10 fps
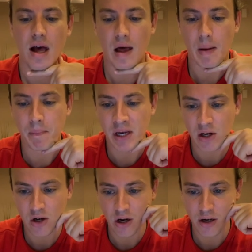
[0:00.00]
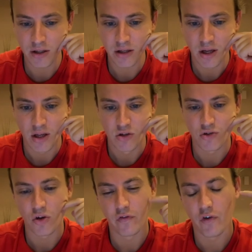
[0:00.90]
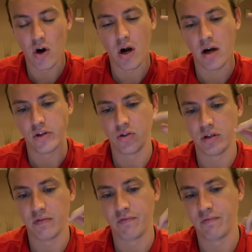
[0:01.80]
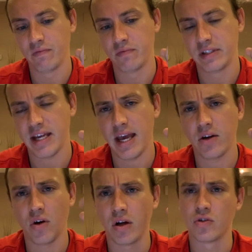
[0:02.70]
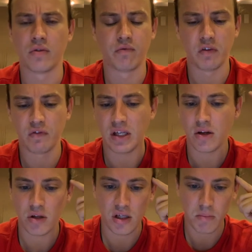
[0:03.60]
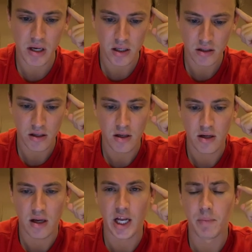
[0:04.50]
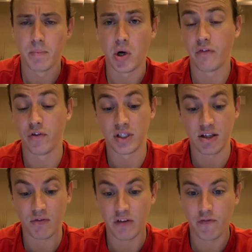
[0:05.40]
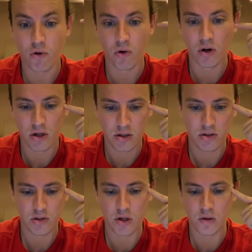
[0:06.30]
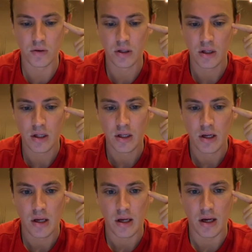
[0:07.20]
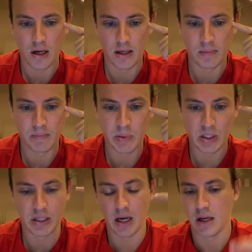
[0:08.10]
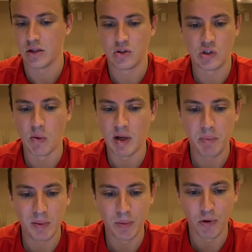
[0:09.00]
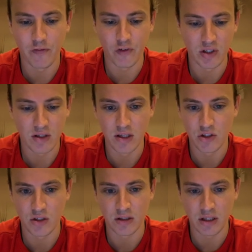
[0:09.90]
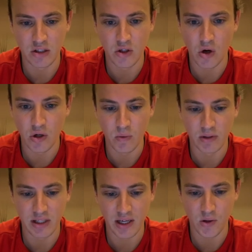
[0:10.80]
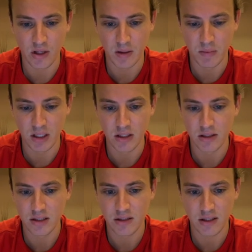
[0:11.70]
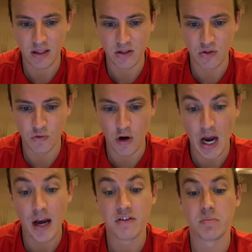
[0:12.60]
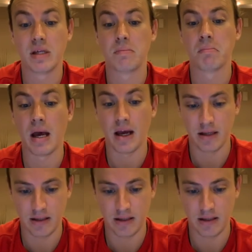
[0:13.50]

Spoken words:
mint card, sold for 110 or 115 on eBay, and I bought it for 74. So but yeah, so many people put first edition and they don't know what the hell that means, and it drives me mad.